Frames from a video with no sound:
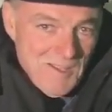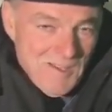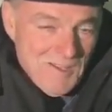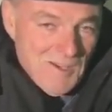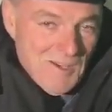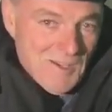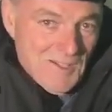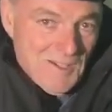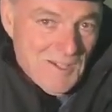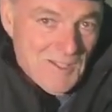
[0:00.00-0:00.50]

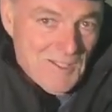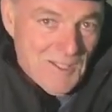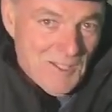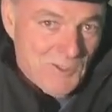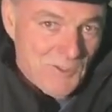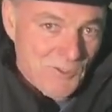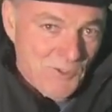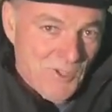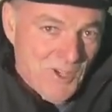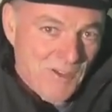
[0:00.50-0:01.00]
I
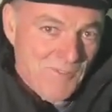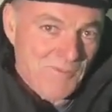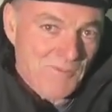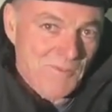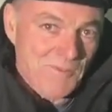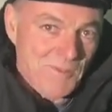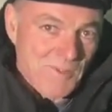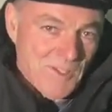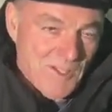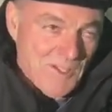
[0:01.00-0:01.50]
need to have
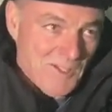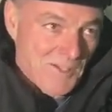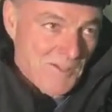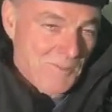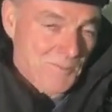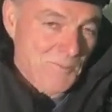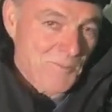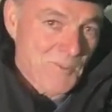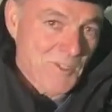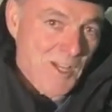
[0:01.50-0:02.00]

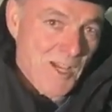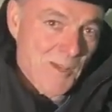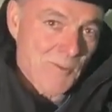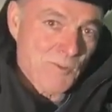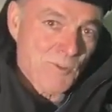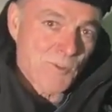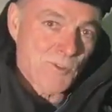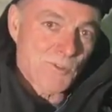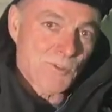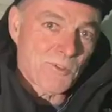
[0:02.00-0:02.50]
time
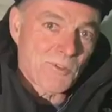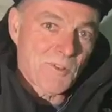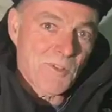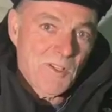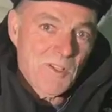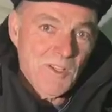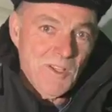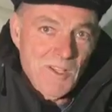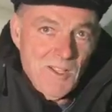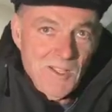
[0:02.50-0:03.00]
to
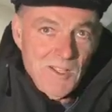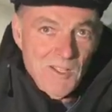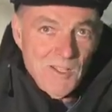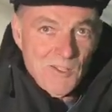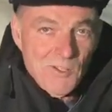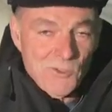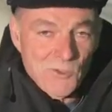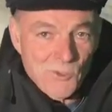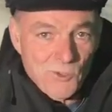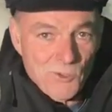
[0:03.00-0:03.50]

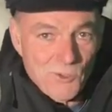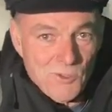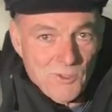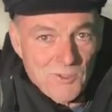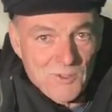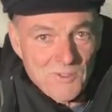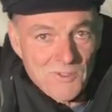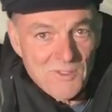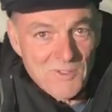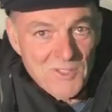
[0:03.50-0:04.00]

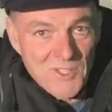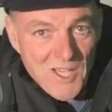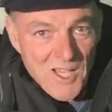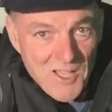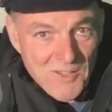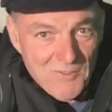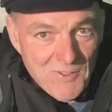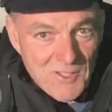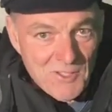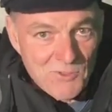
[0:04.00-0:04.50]

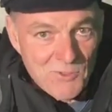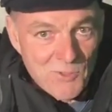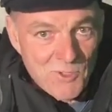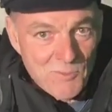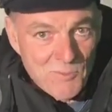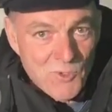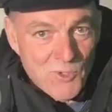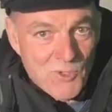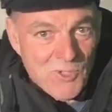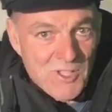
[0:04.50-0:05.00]
dive into a
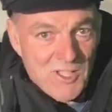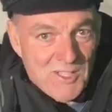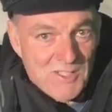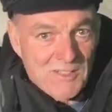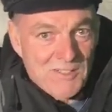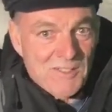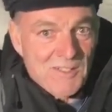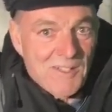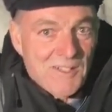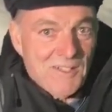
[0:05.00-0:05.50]
book
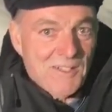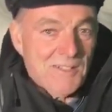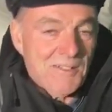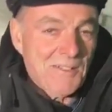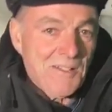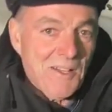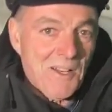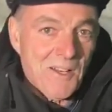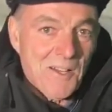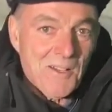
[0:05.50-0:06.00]
and
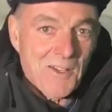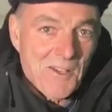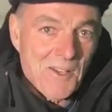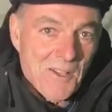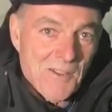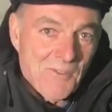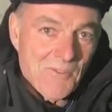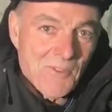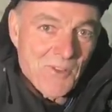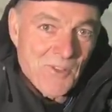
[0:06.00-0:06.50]

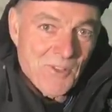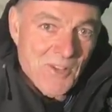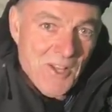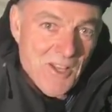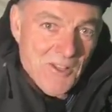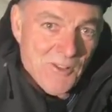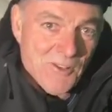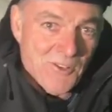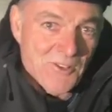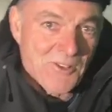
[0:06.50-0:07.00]
live
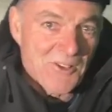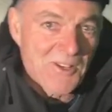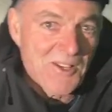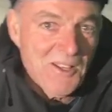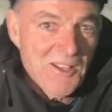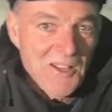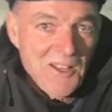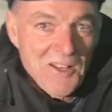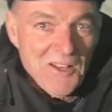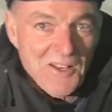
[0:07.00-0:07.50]
another
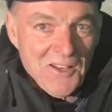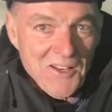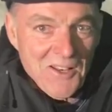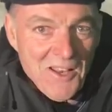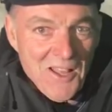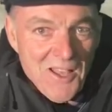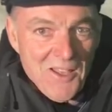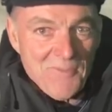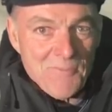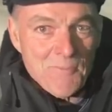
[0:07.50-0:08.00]

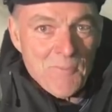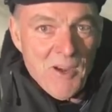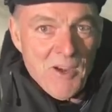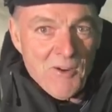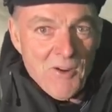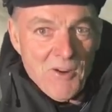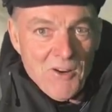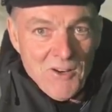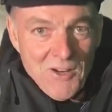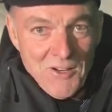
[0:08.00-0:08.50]
life
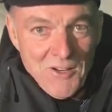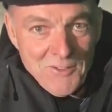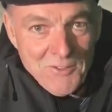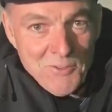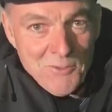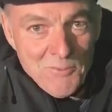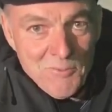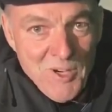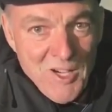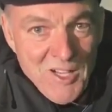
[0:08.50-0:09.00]
parallel
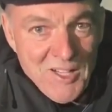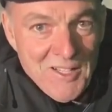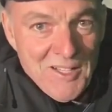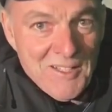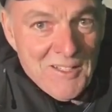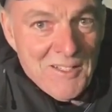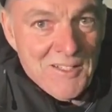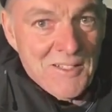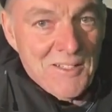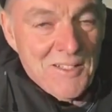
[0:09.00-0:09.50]
to mine,
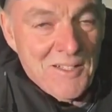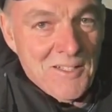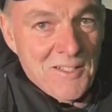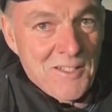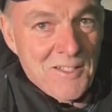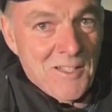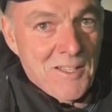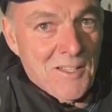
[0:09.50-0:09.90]
and